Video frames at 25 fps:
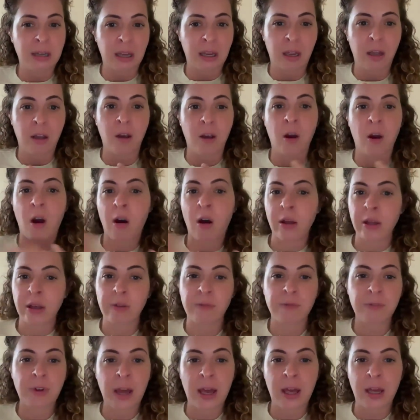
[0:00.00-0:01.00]
eating,
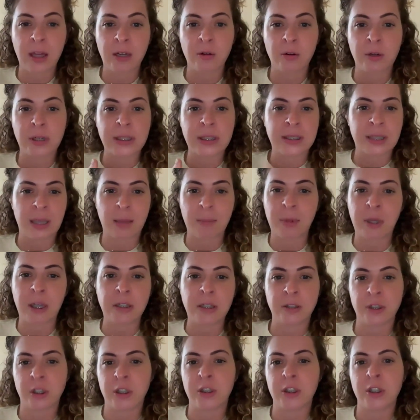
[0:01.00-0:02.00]
calling a friend or a
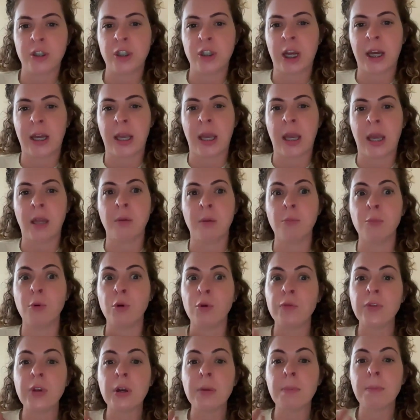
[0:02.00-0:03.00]
sibling just to check in,
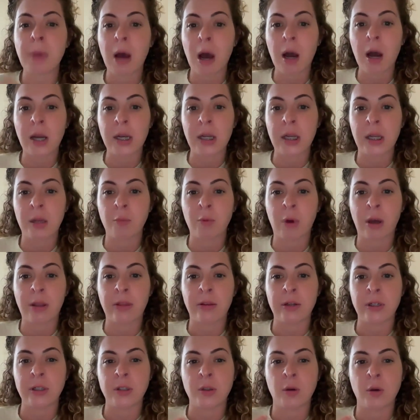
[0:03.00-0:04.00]
move your body,
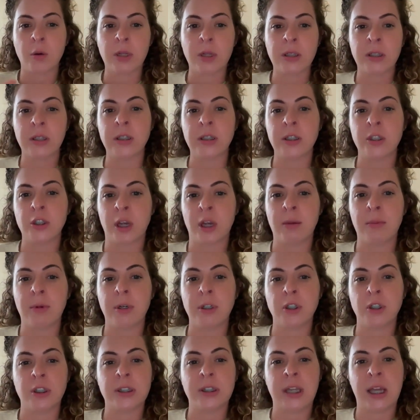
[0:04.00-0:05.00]
whether it's going to the gym
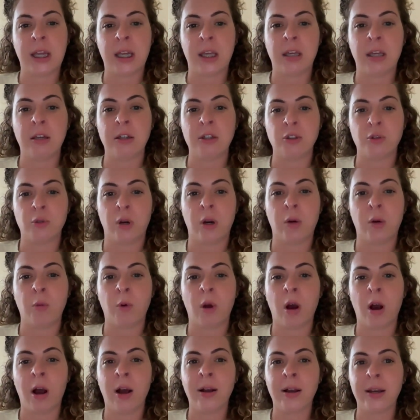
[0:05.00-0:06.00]
or just taking a short
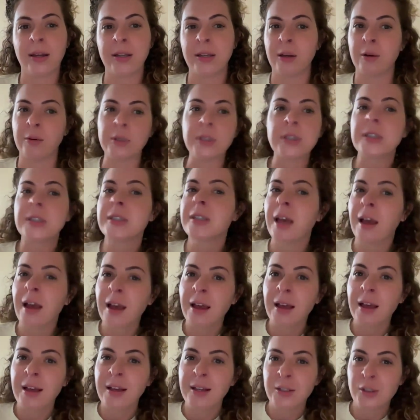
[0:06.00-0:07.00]
walk. I know it's
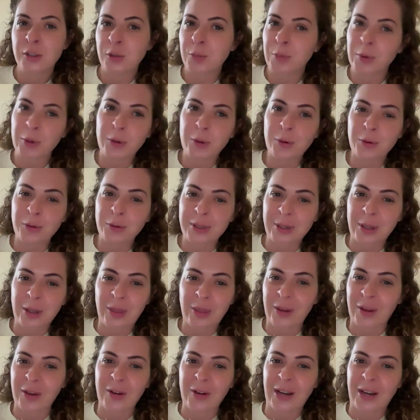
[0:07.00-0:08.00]
super cold in
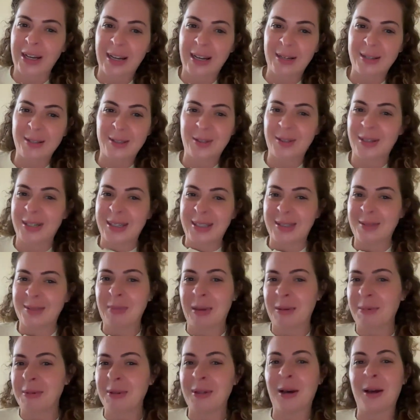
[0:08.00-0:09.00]
Ithaca right now, so that's
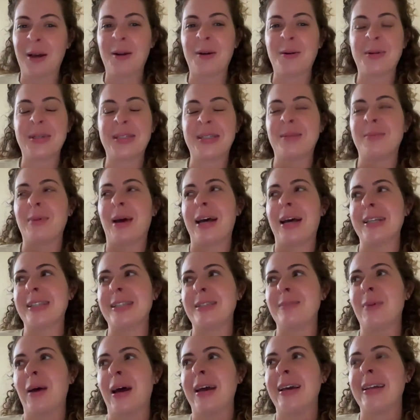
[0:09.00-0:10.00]
maybe not always the
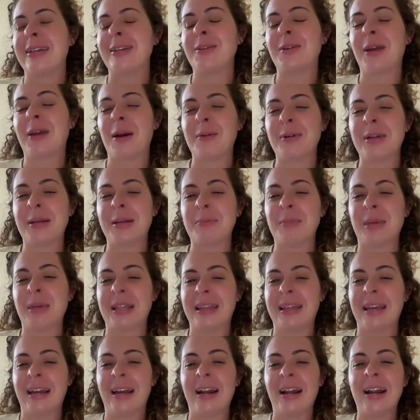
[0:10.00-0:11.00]
best, but you get what I
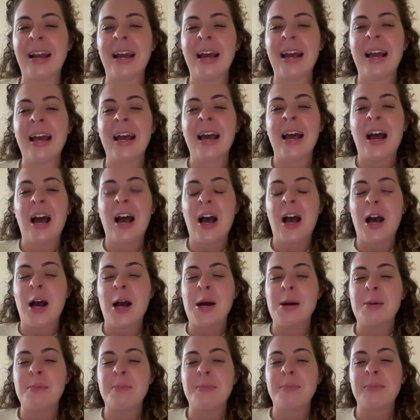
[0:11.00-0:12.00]
mean there.
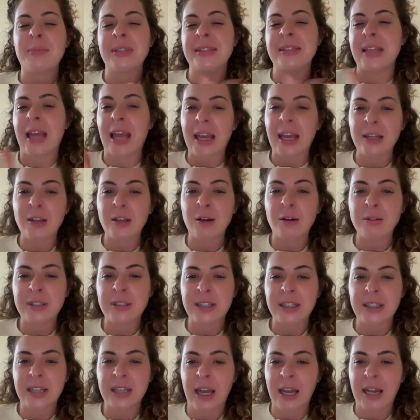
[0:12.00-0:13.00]
Saying no
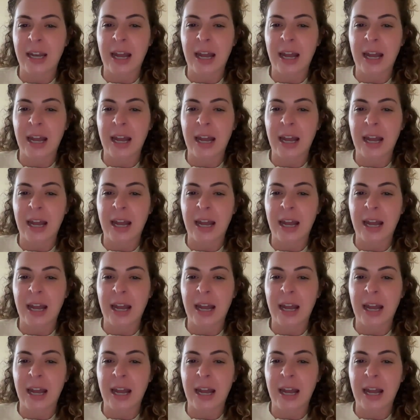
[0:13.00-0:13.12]
to the